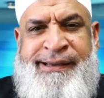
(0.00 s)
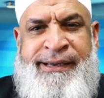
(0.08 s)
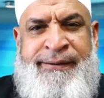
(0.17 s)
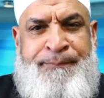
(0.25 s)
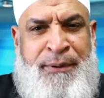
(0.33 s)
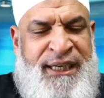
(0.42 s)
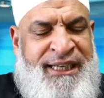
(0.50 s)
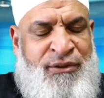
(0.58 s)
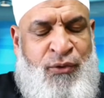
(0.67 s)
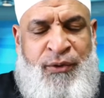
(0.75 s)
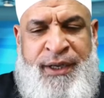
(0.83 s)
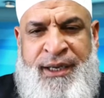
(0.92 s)

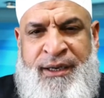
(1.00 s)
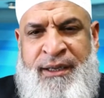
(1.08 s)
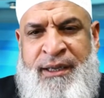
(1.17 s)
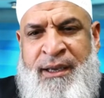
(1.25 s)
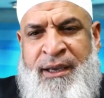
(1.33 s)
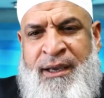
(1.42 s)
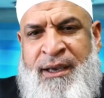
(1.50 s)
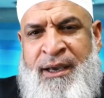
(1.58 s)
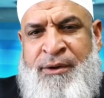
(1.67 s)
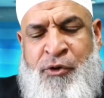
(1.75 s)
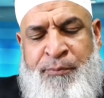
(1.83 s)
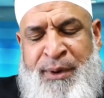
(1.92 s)
obligatory
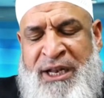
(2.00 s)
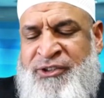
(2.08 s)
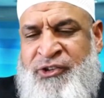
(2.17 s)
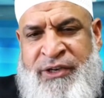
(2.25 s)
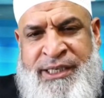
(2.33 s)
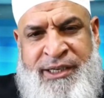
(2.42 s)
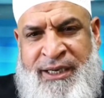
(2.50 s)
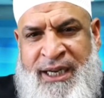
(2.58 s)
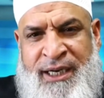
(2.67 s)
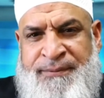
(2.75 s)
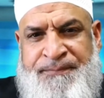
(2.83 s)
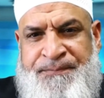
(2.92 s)
compulsory salah.